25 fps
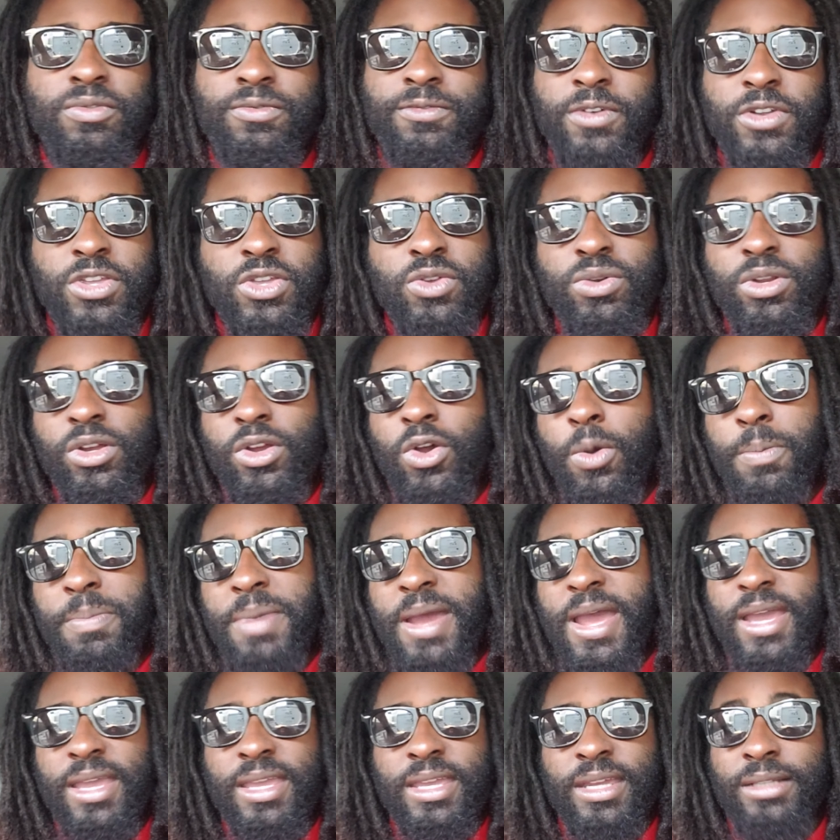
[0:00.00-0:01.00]
for you to go
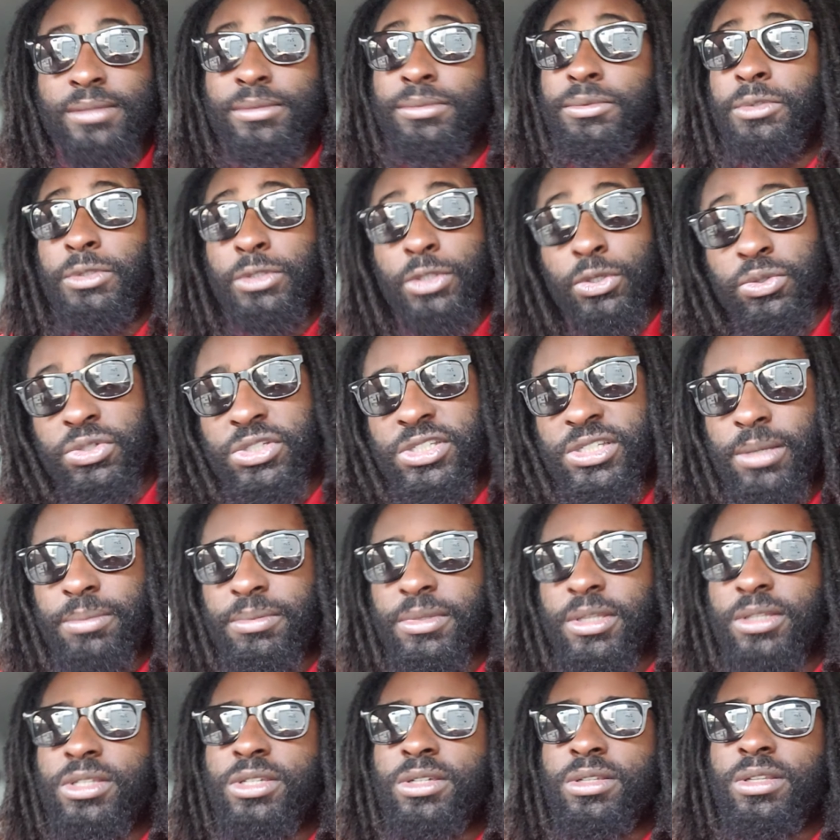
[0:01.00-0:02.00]
back and do
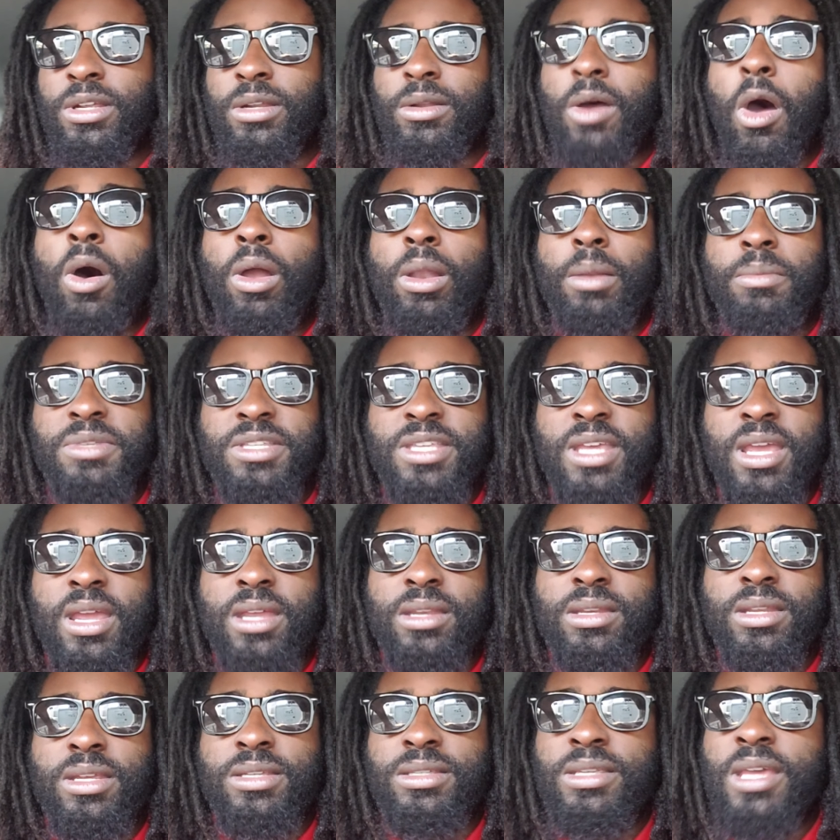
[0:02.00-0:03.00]
something to them all i'm
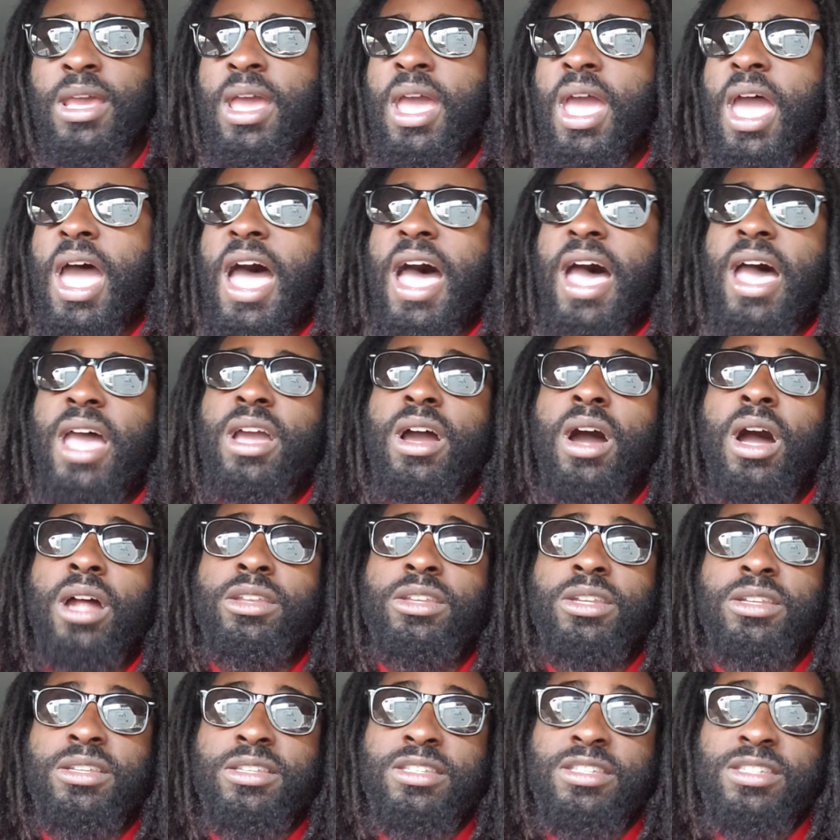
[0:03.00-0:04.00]
saying is i
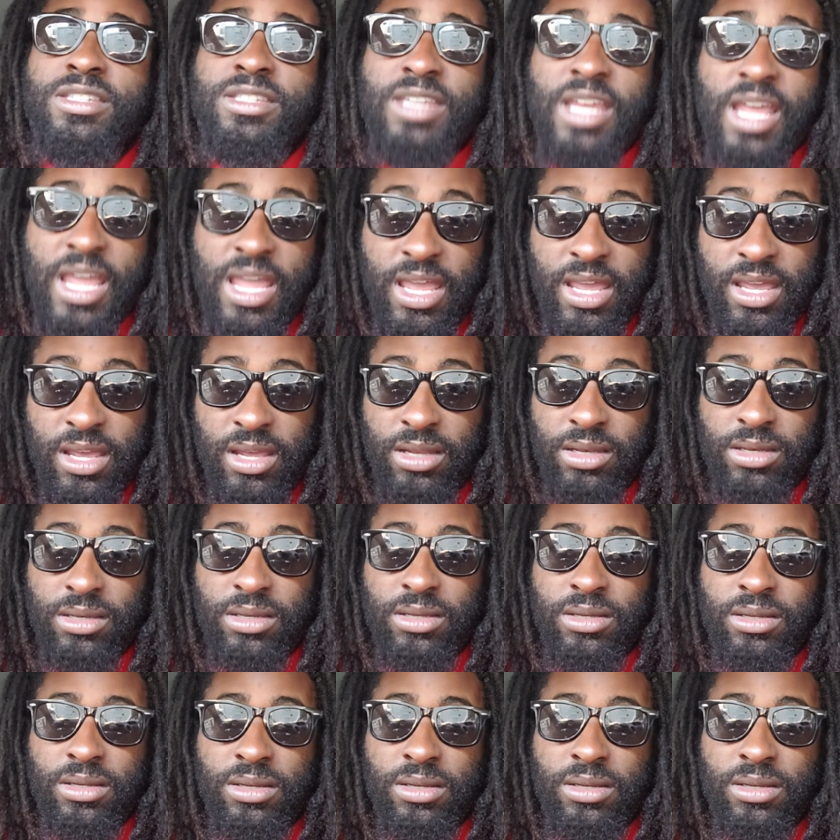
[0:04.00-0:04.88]
understand